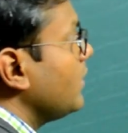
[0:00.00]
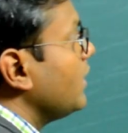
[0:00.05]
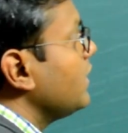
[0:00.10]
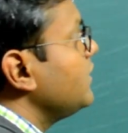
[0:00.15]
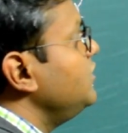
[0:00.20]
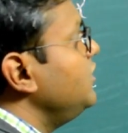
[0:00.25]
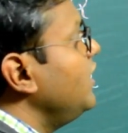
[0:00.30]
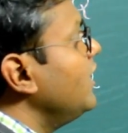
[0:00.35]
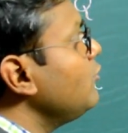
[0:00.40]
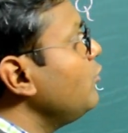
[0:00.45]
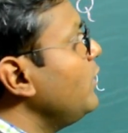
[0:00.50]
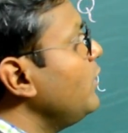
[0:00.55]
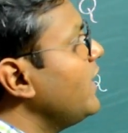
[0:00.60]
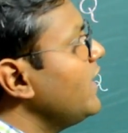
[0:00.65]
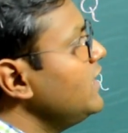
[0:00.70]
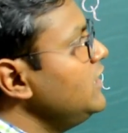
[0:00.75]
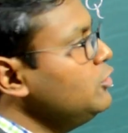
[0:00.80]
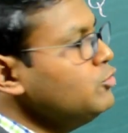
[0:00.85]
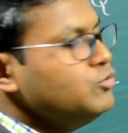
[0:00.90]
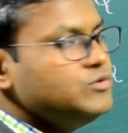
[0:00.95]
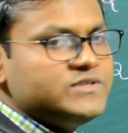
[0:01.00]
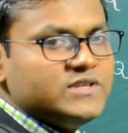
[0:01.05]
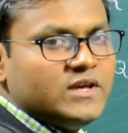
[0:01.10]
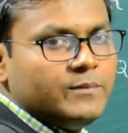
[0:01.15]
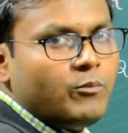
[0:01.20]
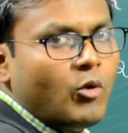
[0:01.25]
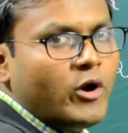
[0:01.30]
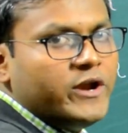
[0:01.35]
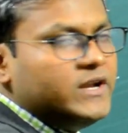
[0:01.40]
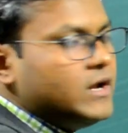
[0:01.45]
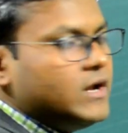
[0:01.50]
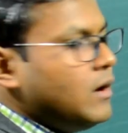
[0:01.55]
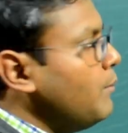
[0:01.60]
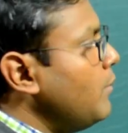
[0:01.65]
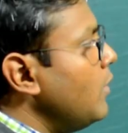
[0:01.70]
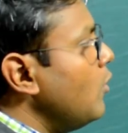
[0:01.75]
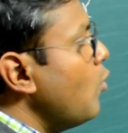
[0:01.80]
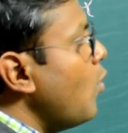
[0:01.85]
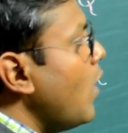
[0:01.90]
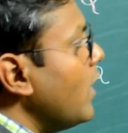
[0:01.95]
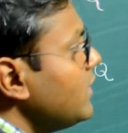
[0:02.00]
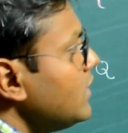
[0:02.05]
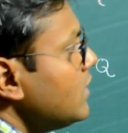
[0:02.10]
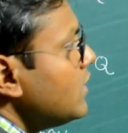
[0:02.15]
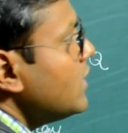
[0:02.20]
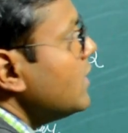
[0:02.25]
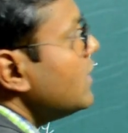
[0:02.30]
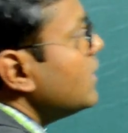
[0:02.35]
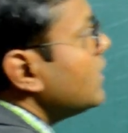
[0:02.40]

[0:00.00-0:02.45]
Here we can use a point number one.